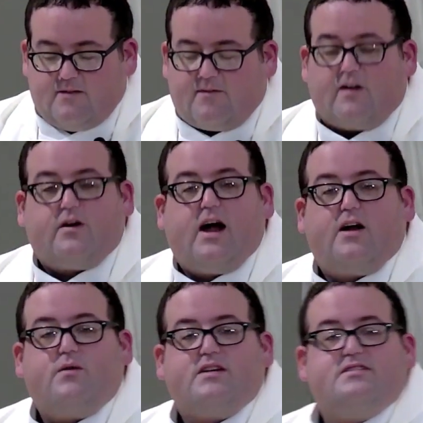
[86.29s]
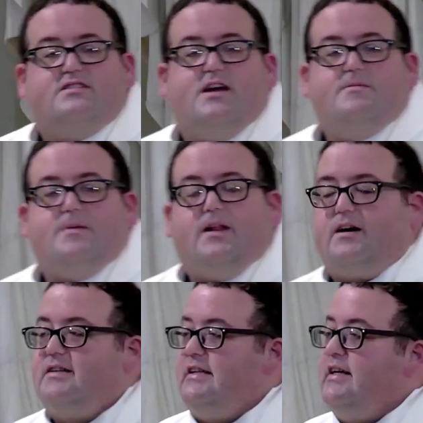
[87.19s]
Father, how do I stay
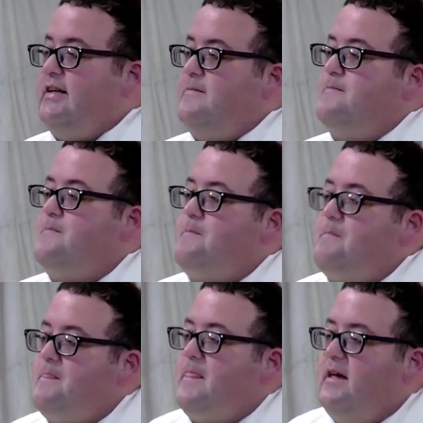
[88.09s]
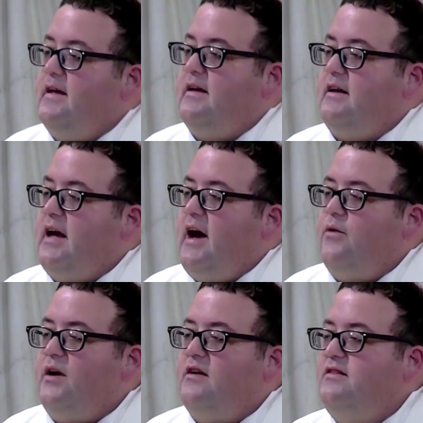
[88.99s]
plugged in? How
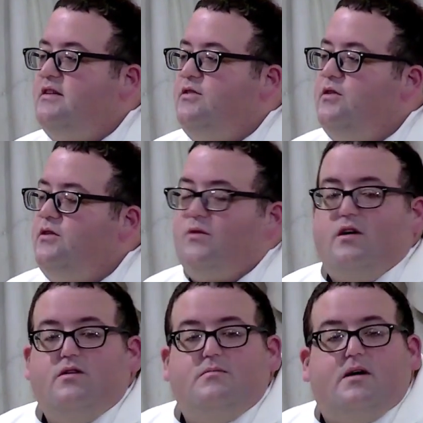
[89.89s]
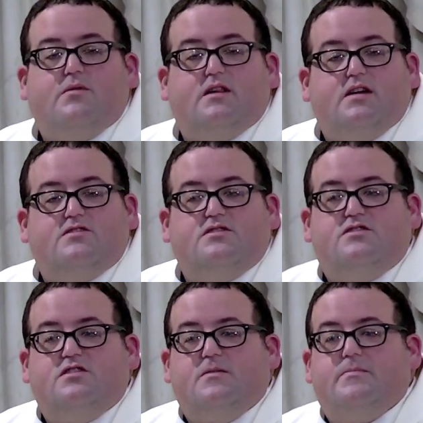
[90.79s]
do I continue to grow in my
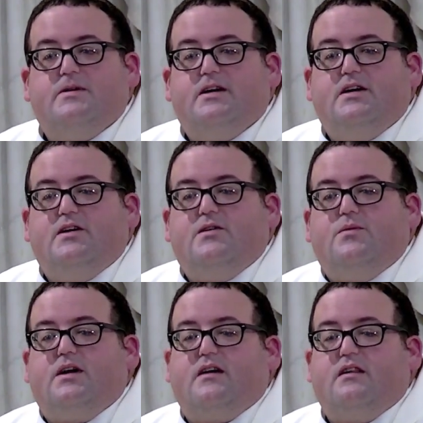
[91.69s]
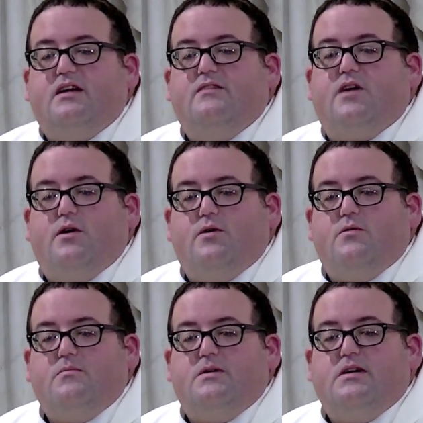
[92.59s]
relationship when I leave
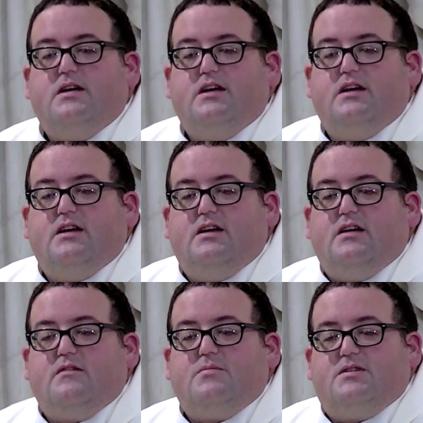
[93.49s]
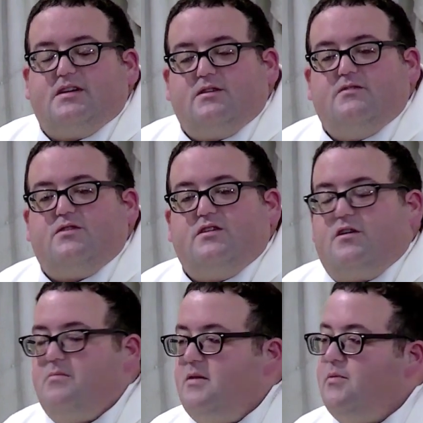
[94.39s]
home, particularly for
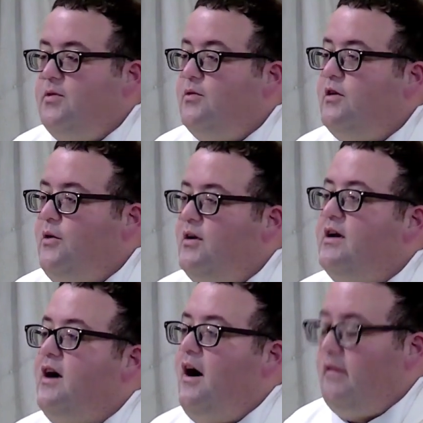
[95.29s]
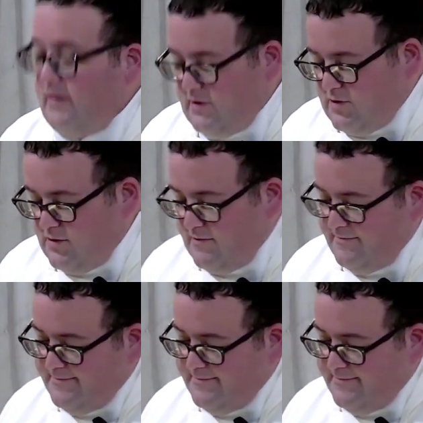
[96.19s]
young people who are going to college?